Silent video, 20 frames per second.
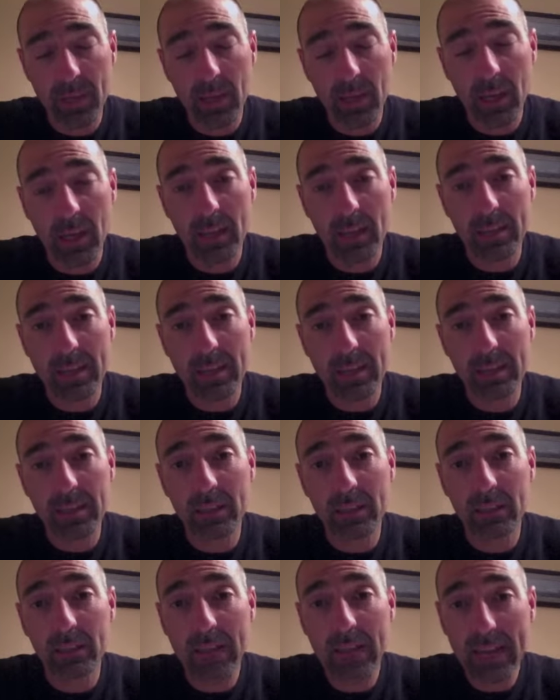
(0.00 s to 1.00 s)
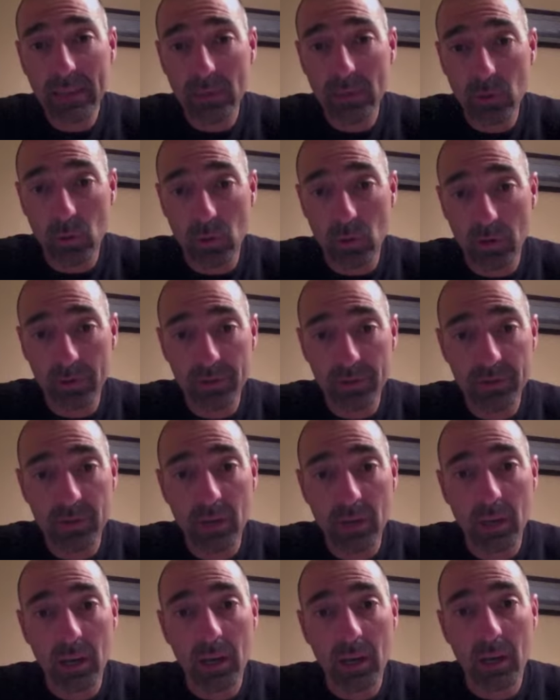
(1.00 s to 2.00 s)
And then the
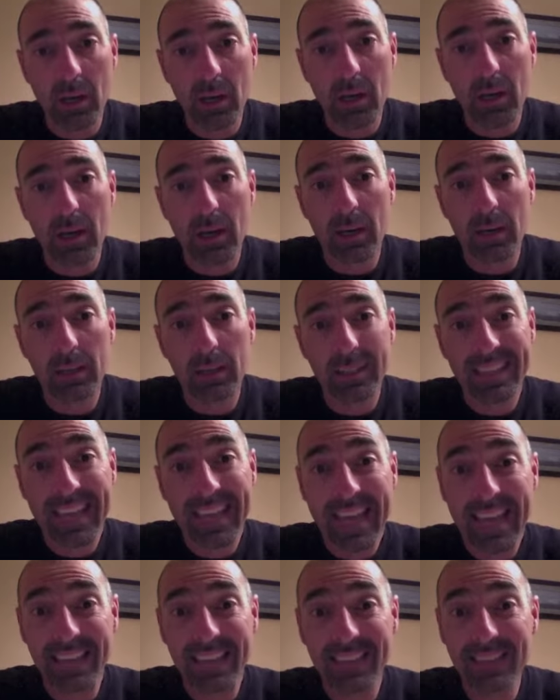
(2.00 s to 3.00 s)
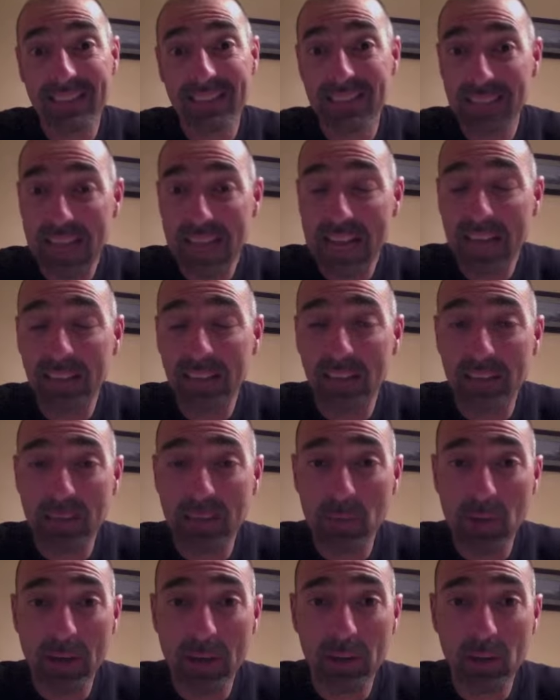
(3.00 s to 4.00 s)
electors uh, can decide that
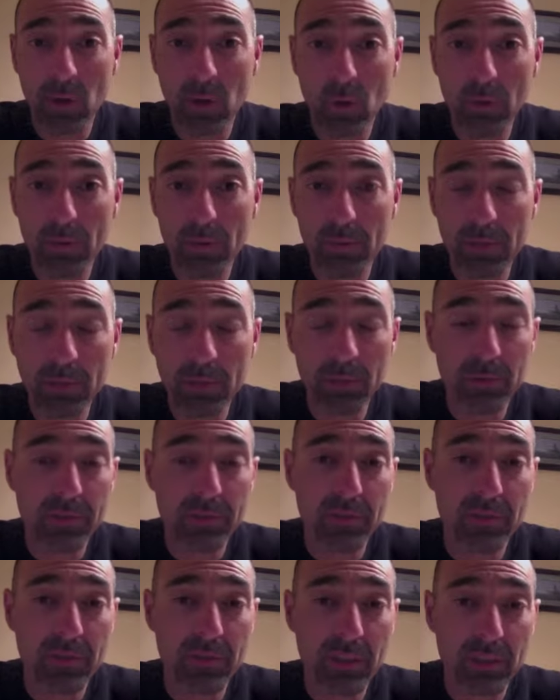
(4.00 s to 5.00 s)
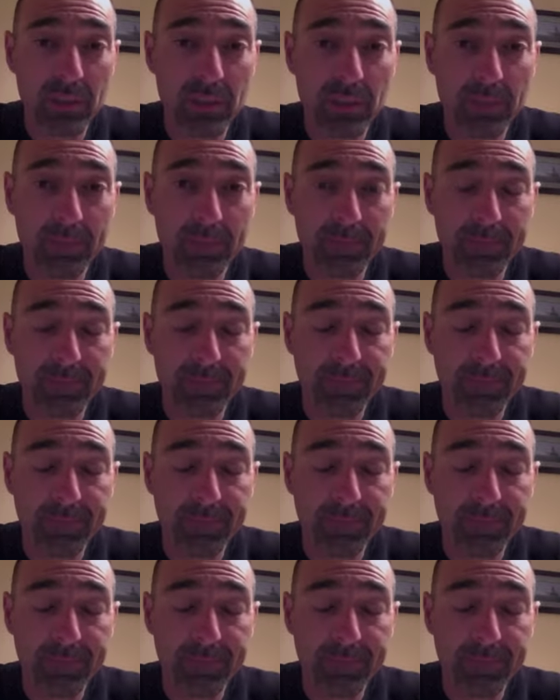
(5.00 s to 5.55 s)
they want to go with the people's decision